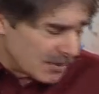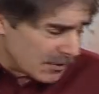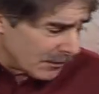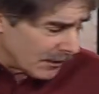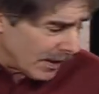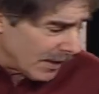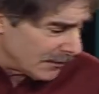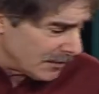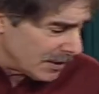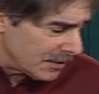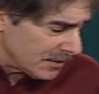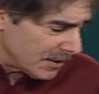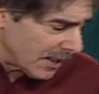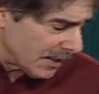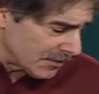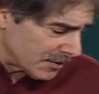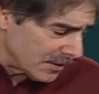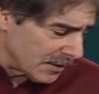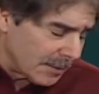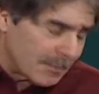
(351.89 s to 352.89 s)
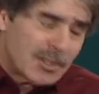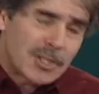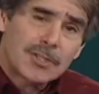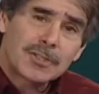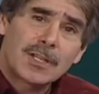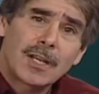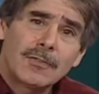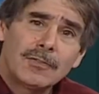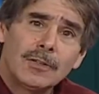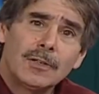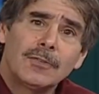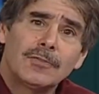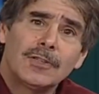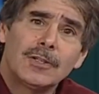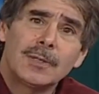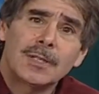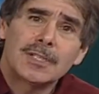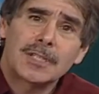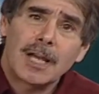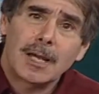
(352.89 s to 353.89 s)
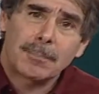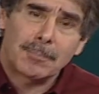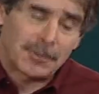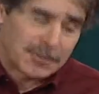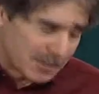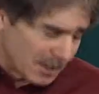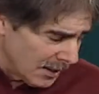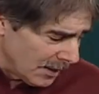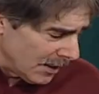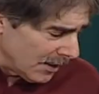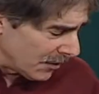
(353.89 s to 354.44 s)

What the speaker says: survived these tests, and let me just give you a few examples.